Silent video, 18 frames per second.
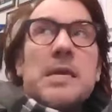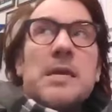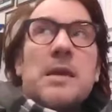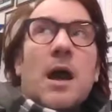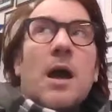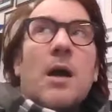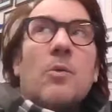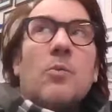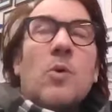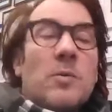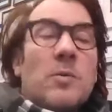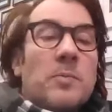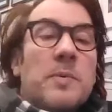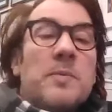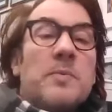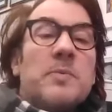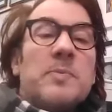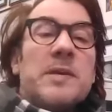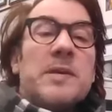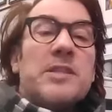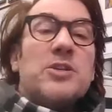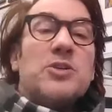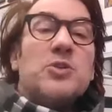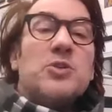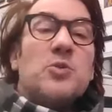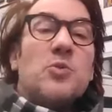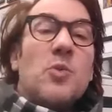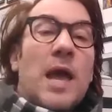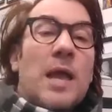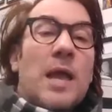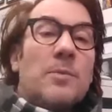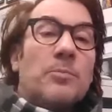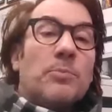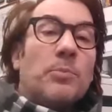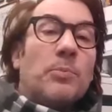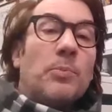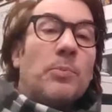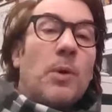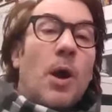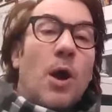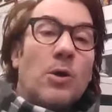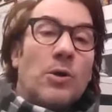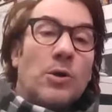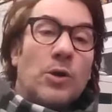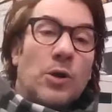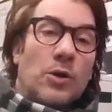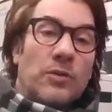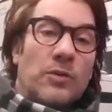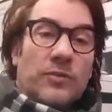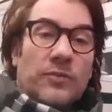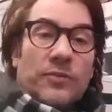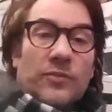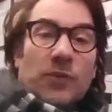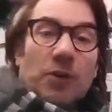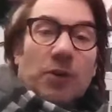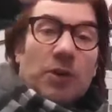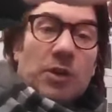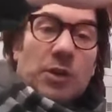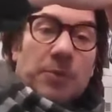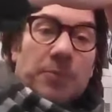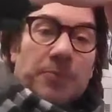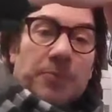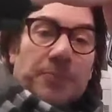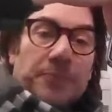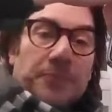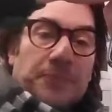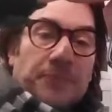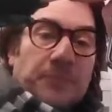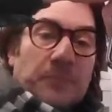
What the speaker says: be the duet partner for you?